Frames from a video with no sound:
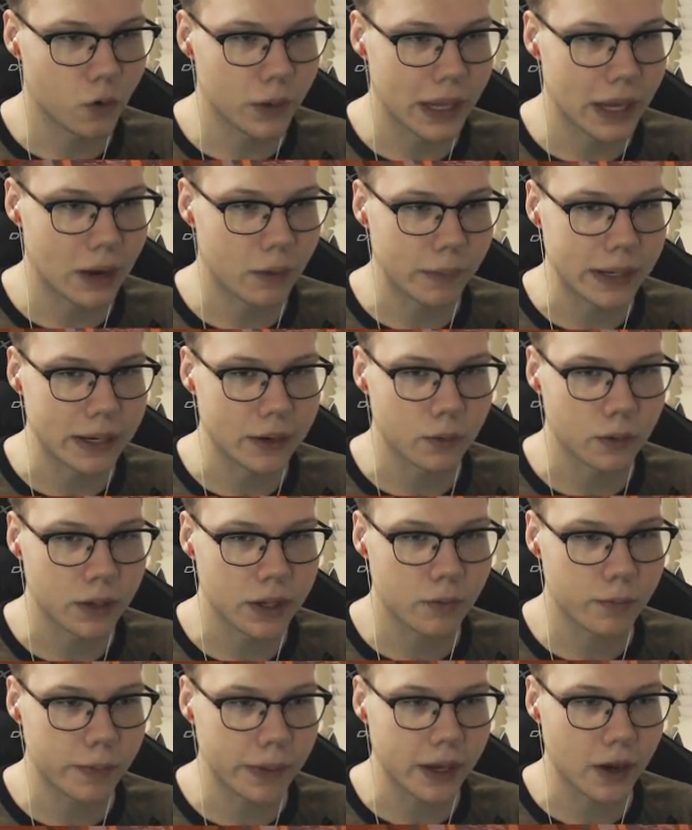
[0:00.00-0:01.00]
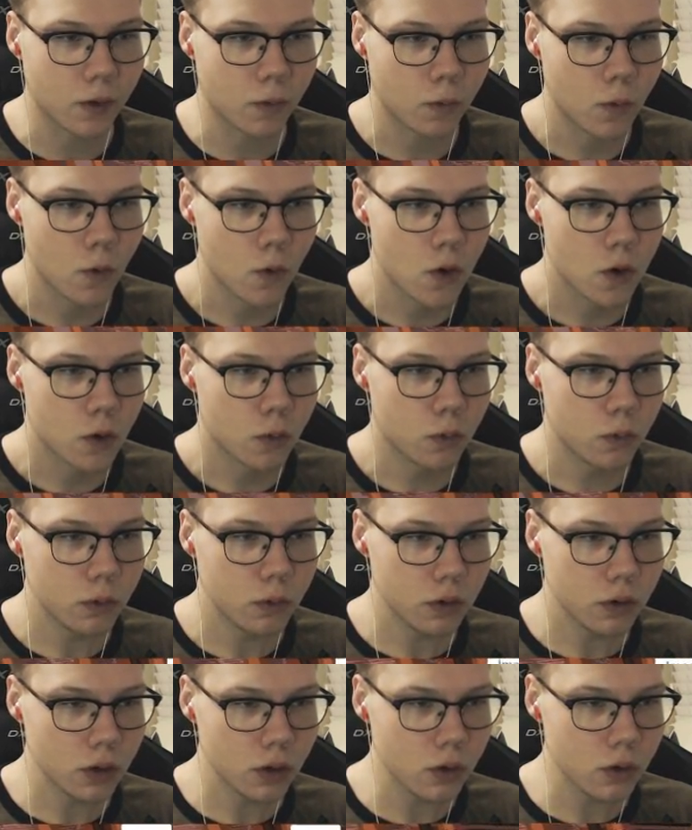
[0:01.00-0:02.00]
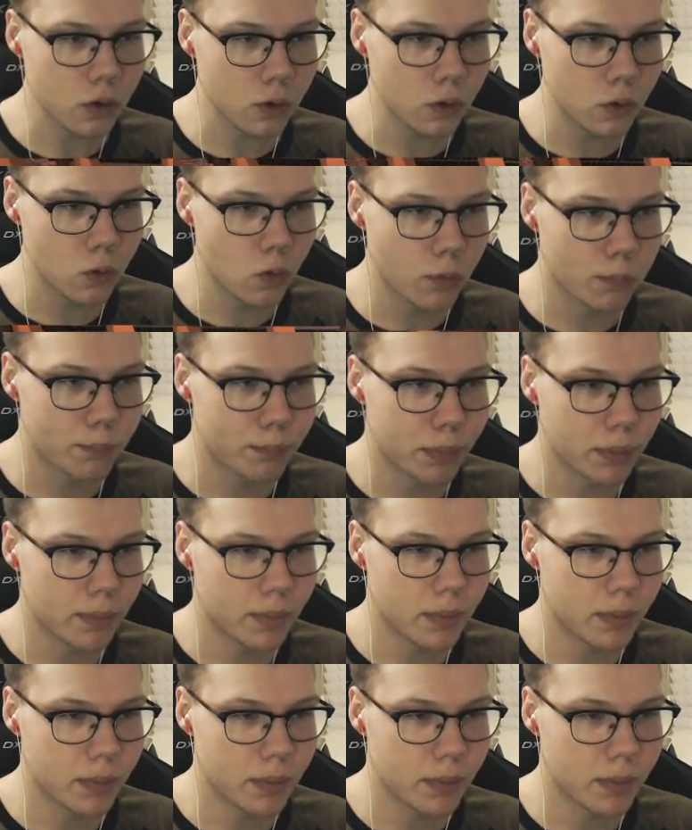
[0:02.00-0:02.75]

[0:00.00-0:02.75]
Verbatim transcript: Oh yeah, we do. Here we go. Woo!